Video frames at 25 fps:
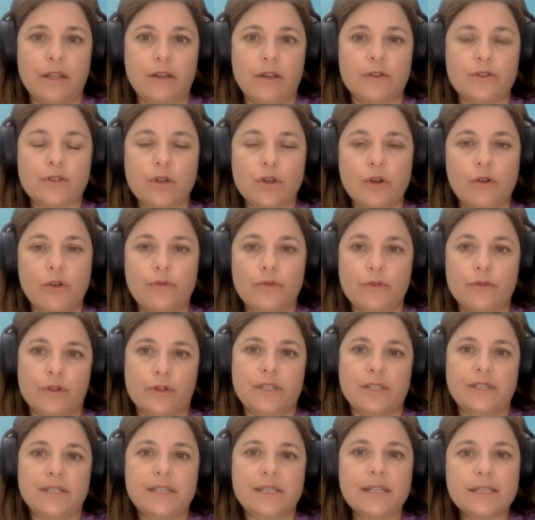there's over
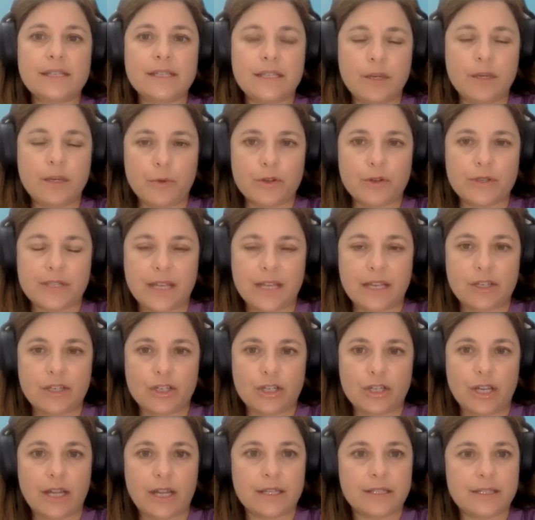a 60%
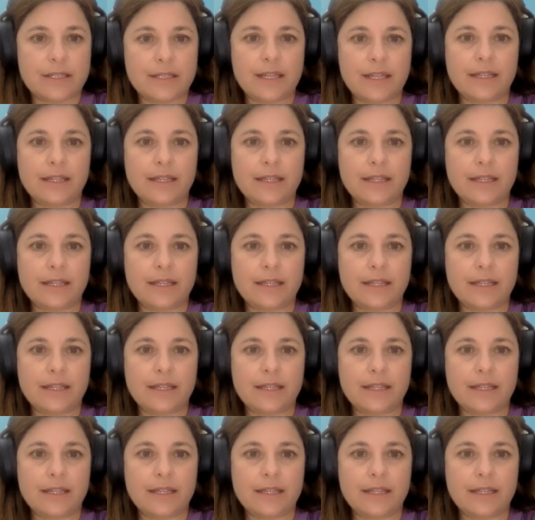chance